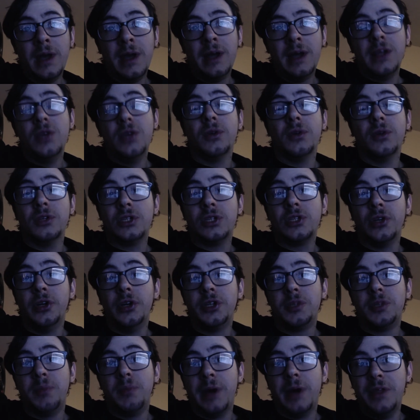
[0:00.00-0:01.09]
You can
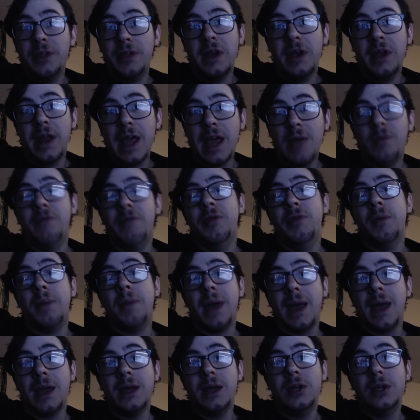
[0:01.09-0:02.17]
search by the name of the
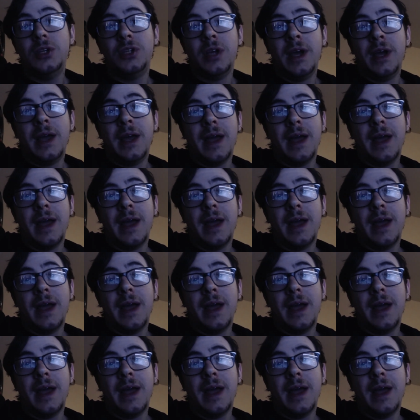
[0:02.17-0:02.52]
page,